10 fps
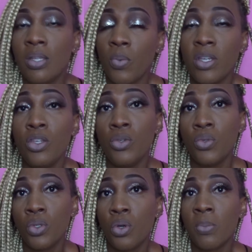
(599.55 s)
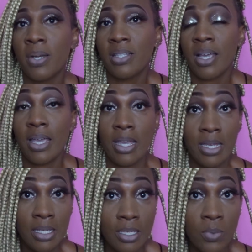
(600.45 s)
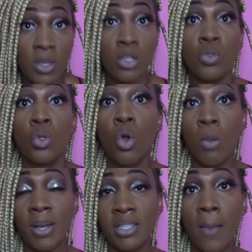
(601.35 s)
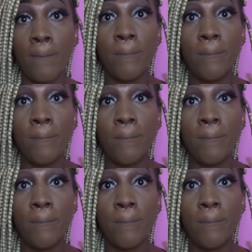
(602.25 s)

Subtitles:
when you use cocoa butter